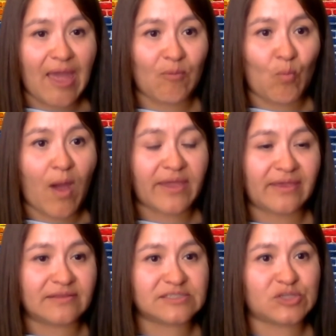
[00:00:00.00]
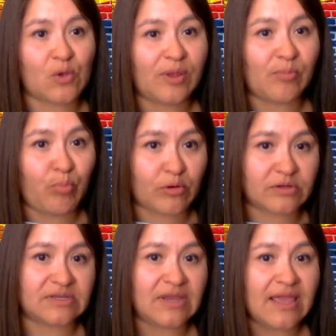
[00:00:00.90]
why it's so
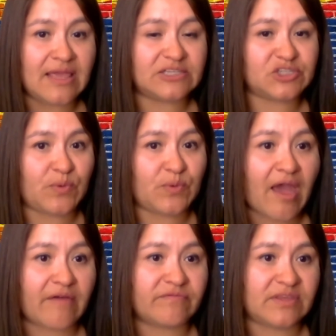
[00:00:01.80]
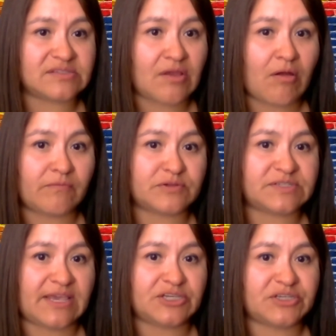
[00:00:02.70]
important to have these
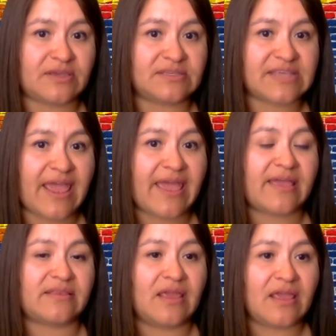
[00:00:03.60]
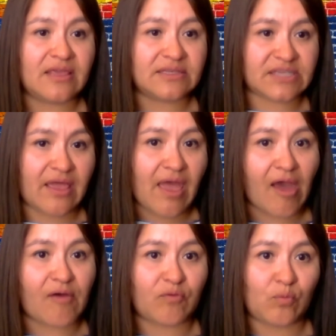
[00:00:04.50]
conversations and to
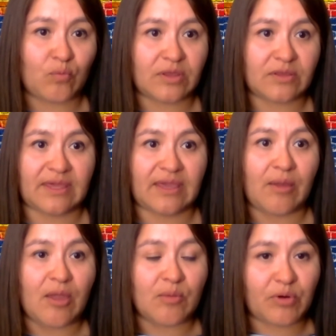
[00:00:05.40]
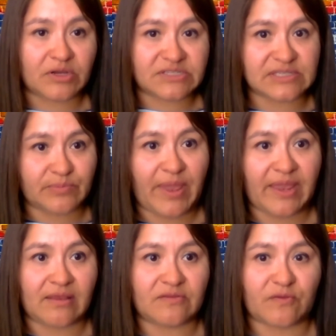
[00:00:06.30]
have Willie
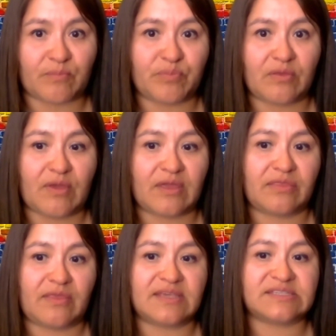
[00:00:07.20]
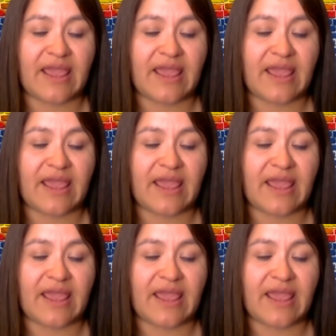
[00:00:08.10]
participate in something like this.